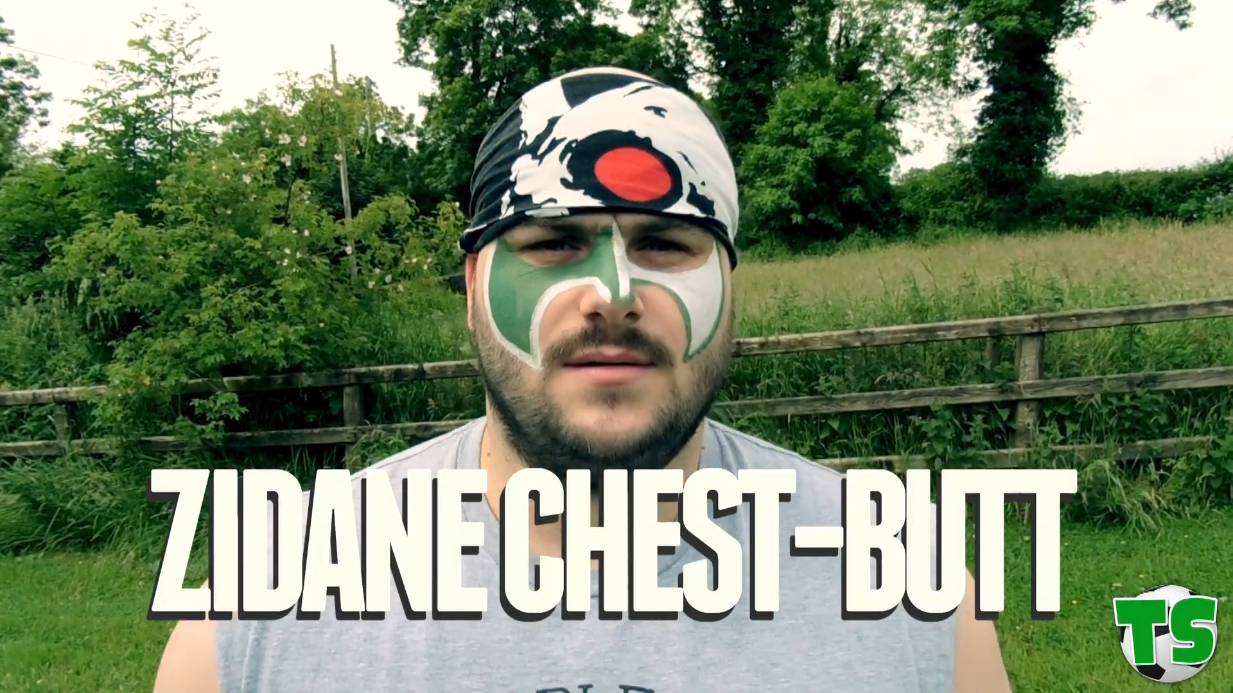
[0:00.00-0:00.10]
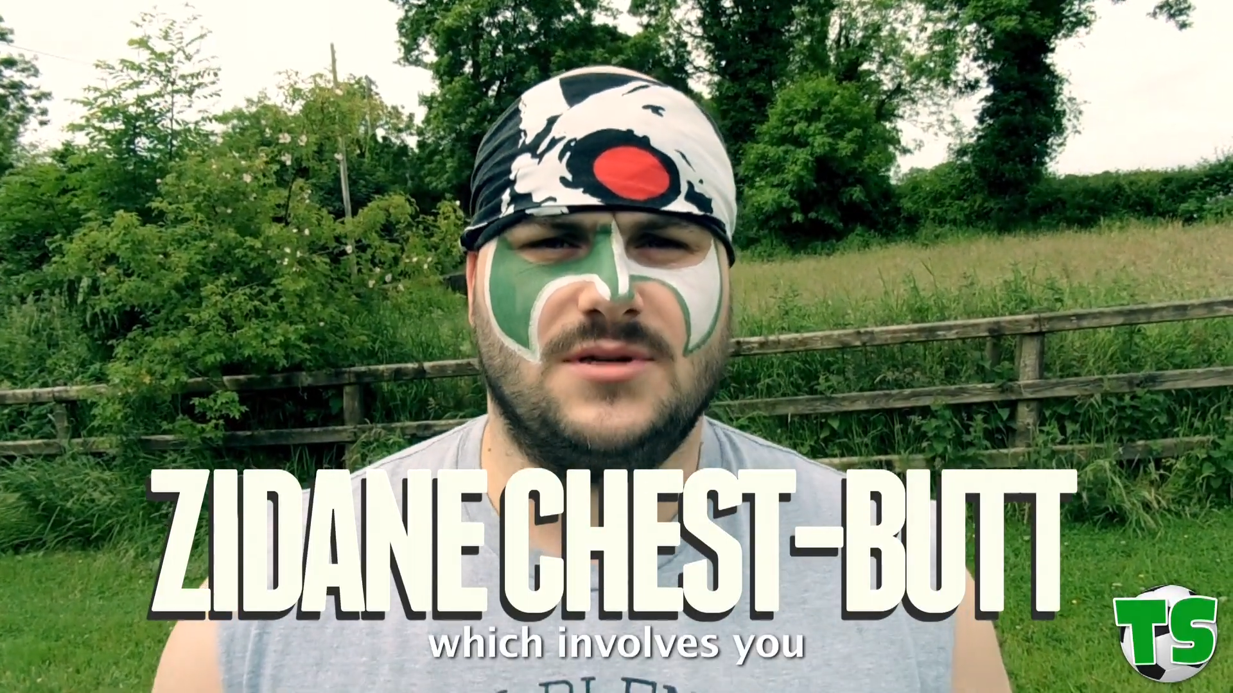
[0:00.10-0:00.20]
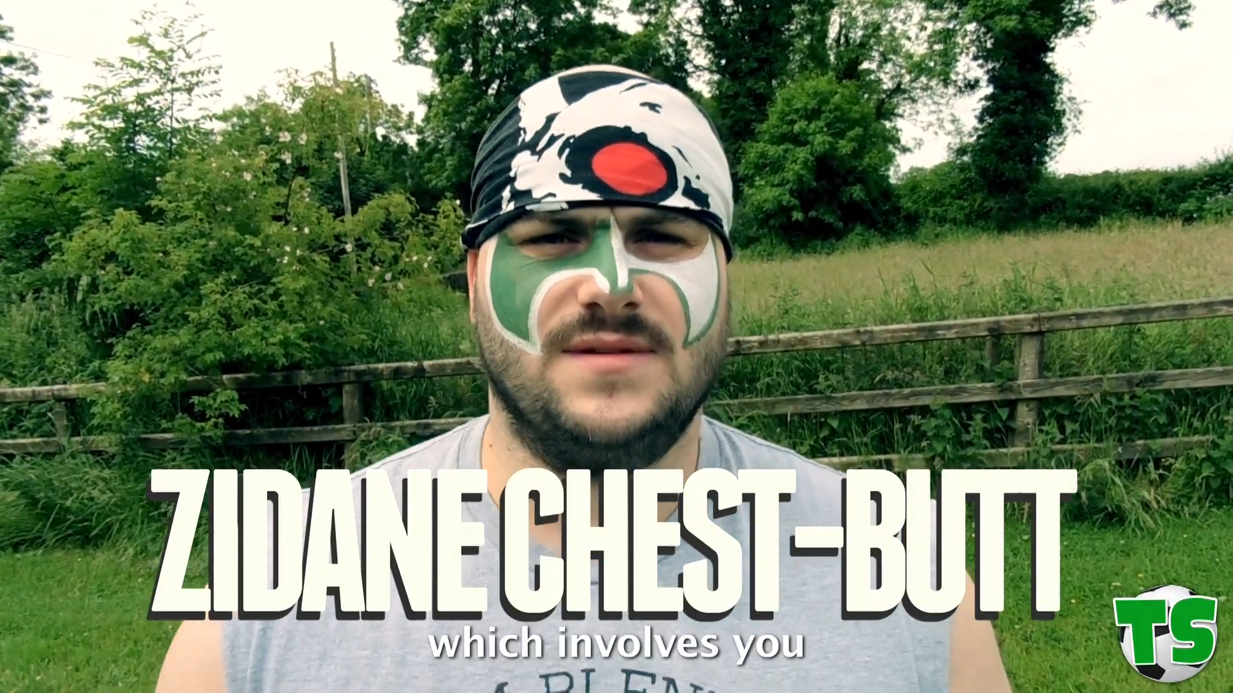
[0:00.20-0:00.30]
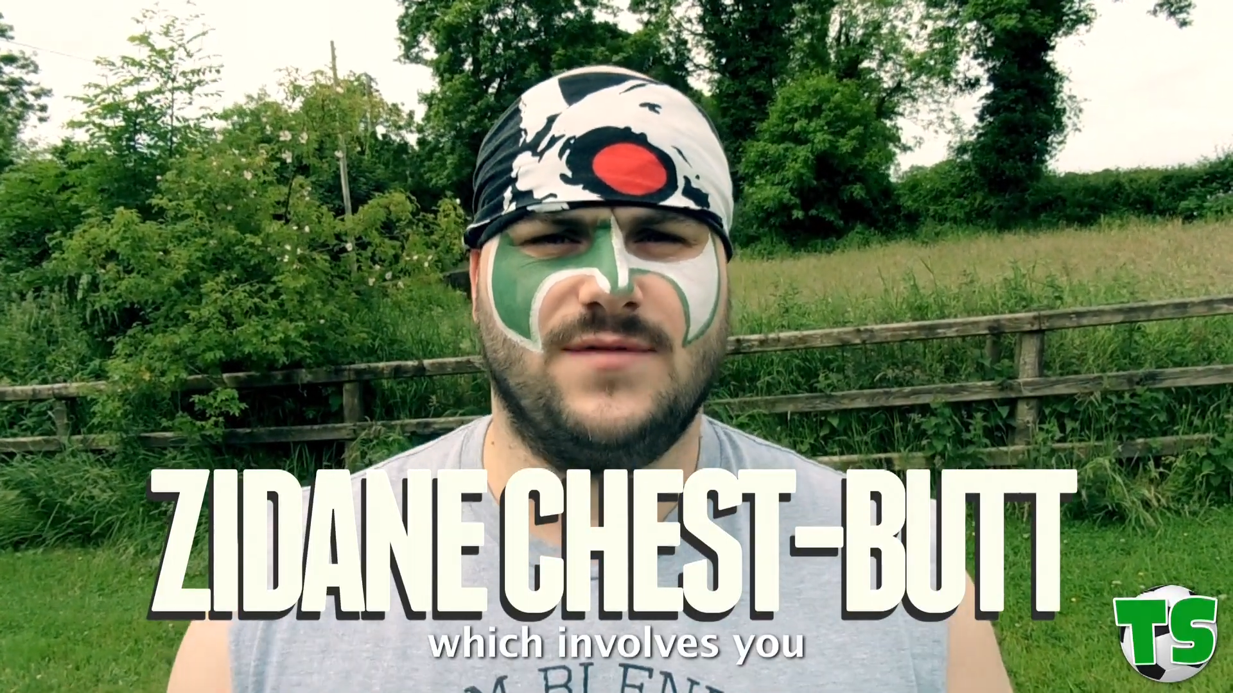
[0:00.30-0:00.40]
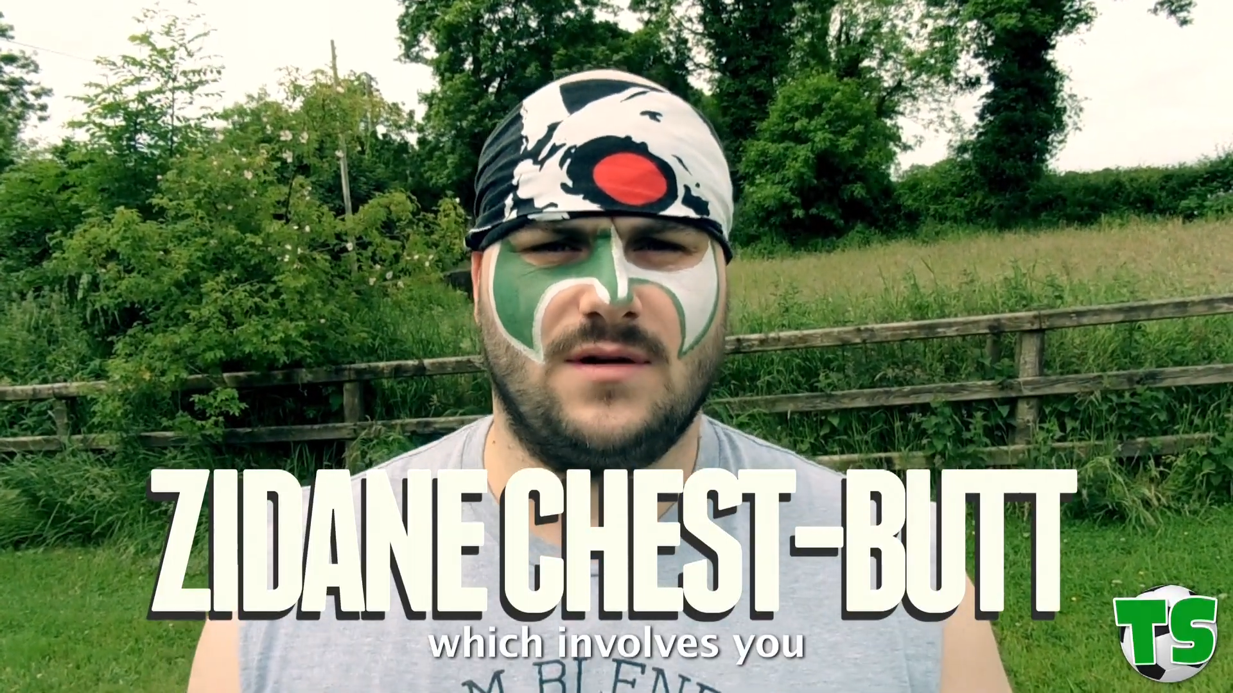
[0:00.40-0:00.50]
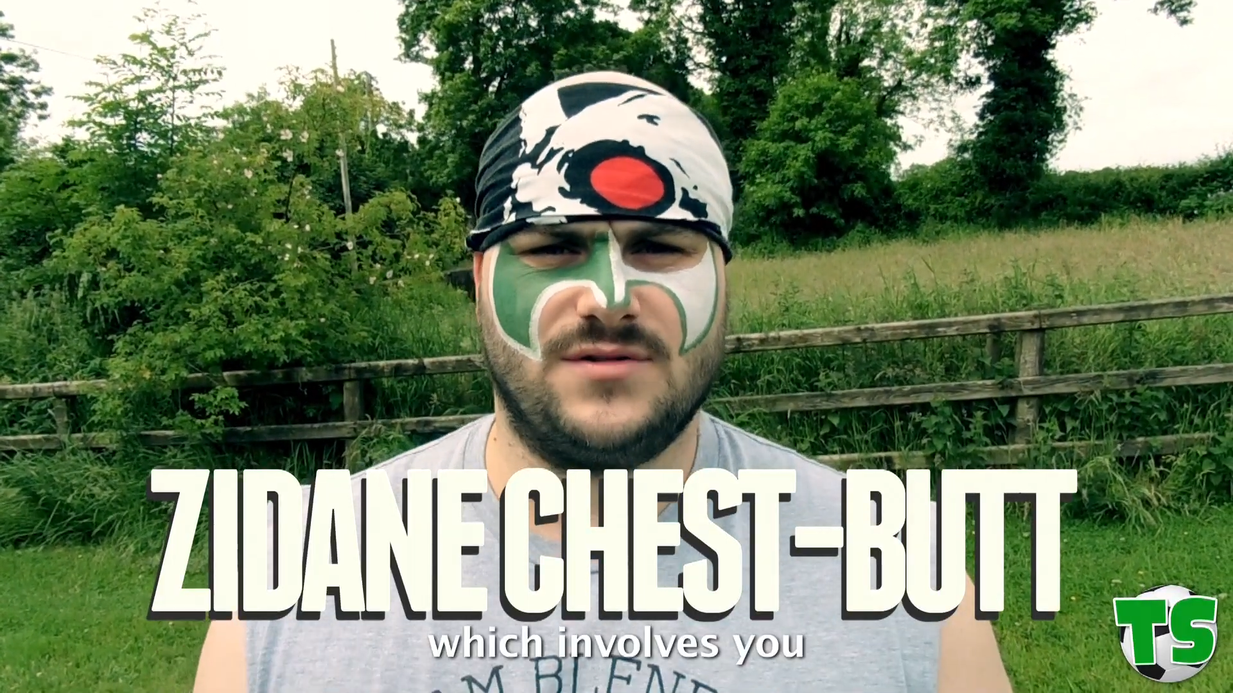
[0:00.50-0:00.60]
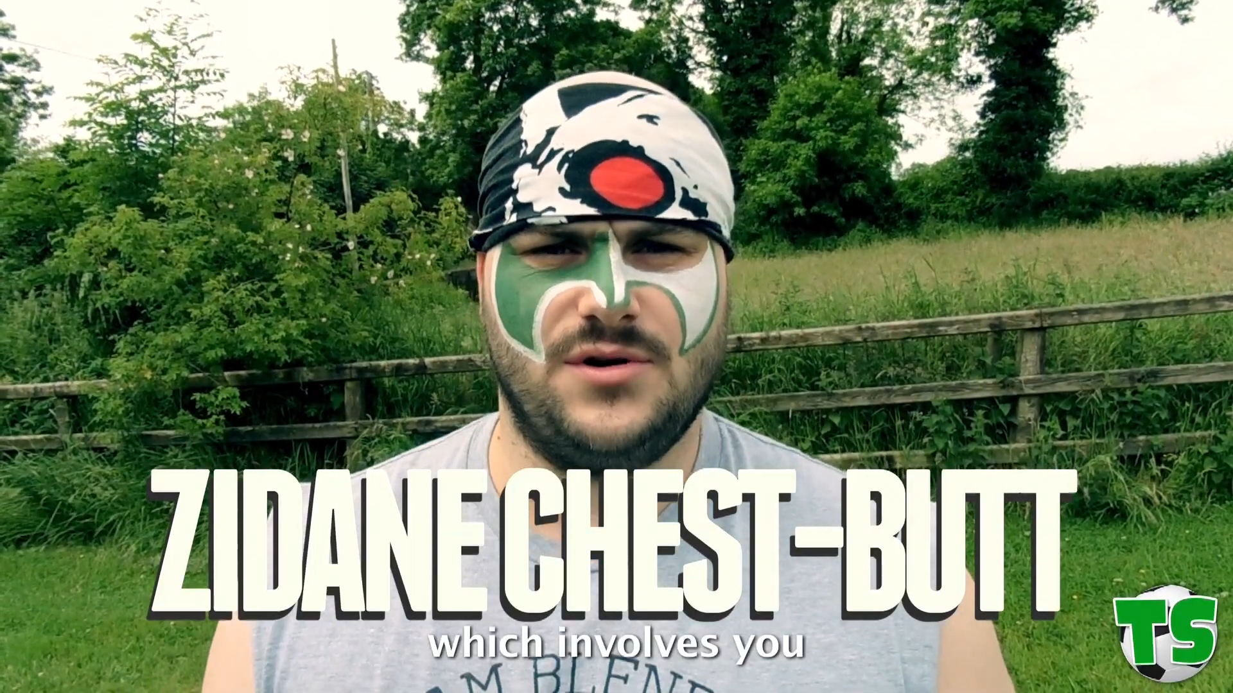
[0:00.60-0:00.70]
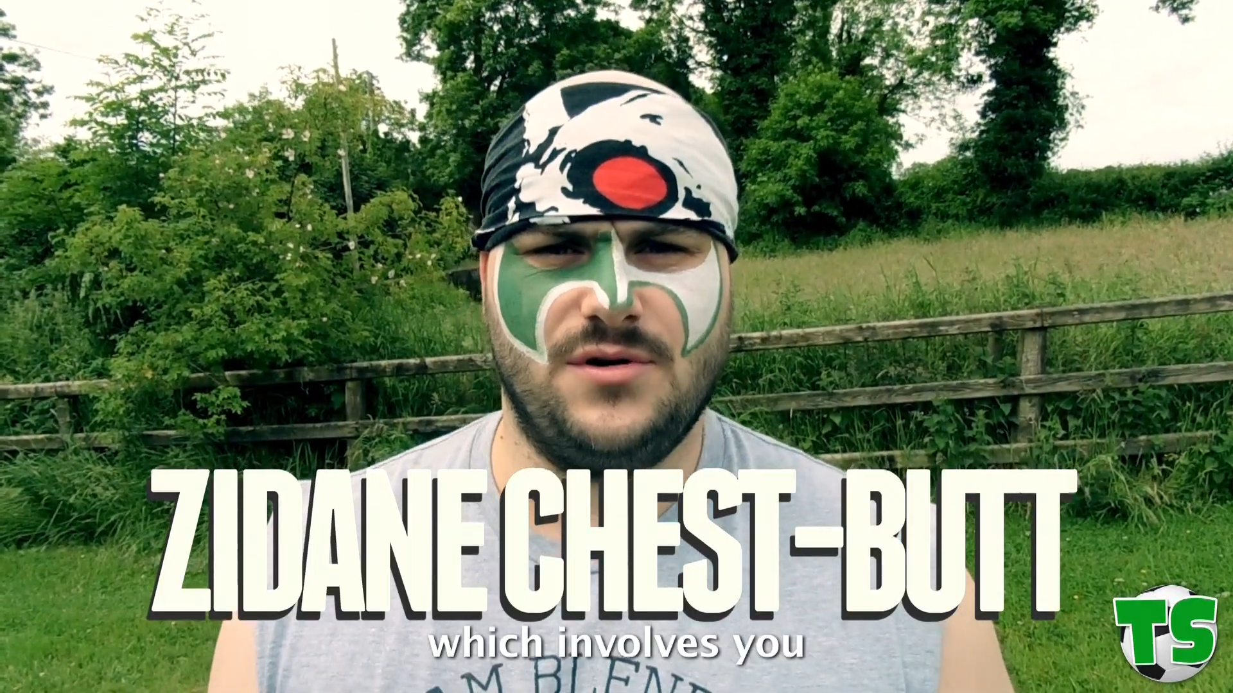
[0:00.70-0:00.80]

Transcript: which involves